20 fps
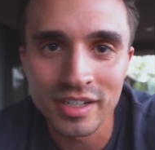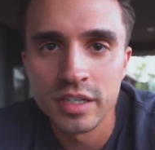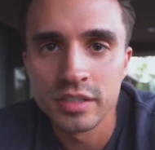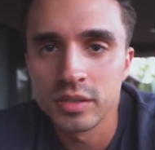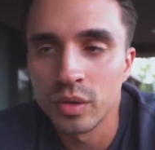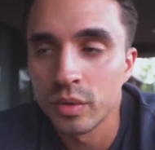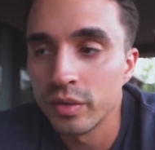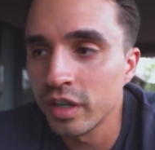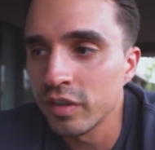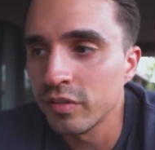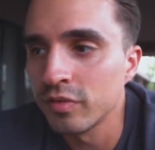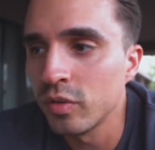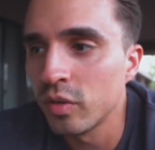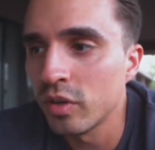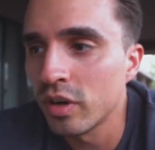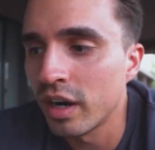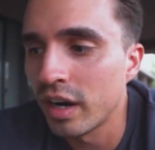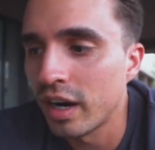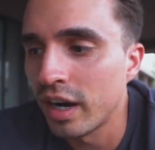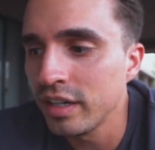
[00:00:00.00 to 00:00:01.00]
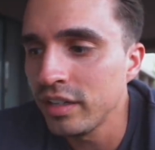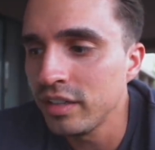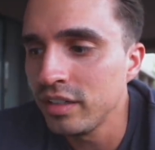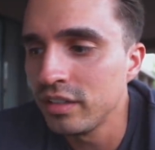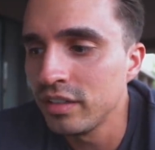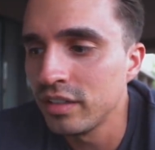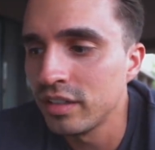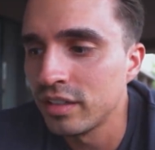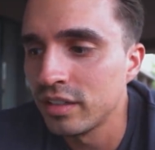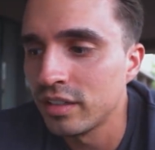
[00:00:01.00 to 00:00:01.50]
And so therefore, I
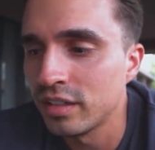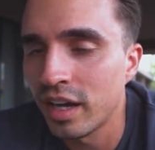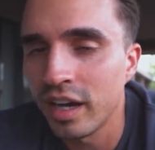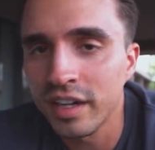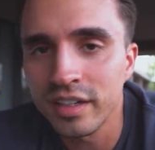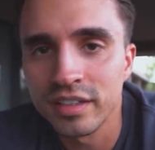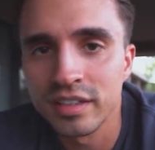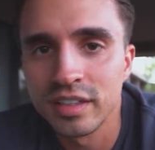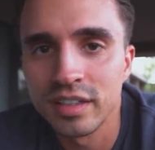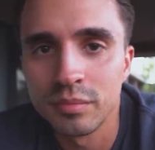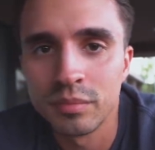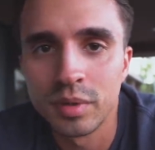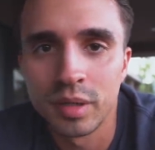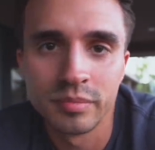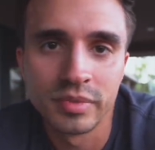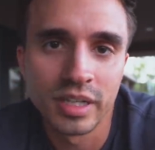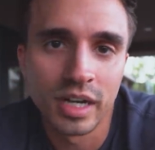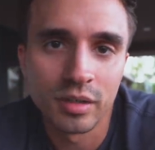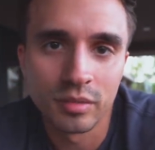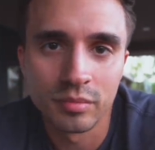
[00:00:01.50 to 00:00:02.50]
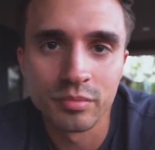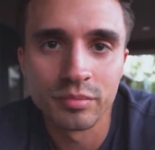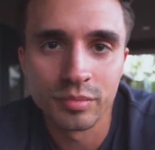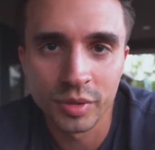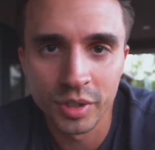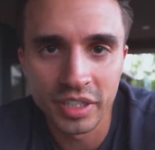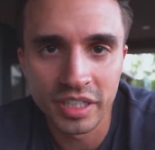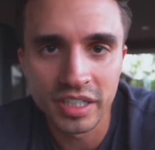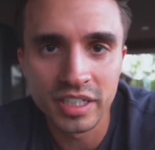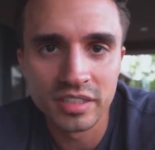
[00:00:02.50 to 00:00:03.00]
could uh, I could get bummed out
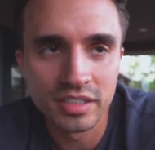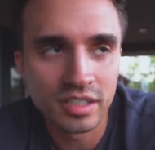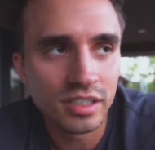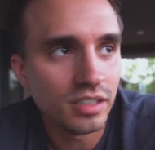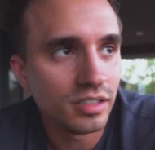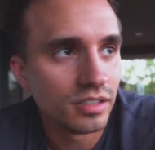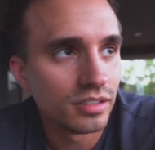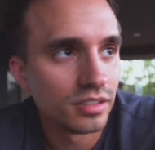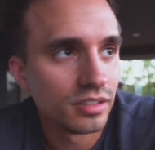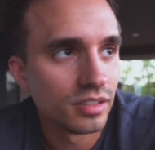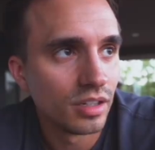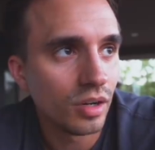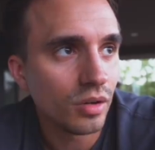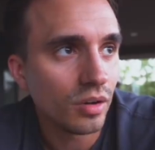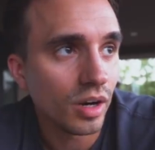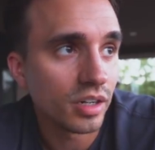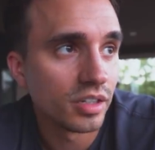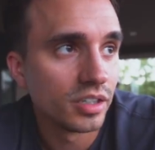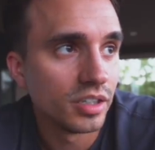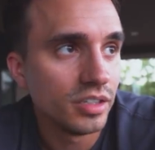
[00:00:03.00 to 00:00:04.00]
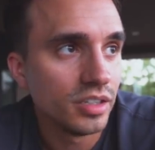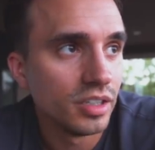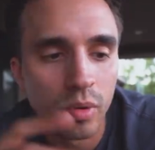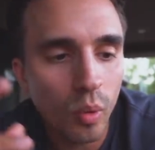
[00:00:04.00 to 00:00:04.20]
pretty easy, you know, I could.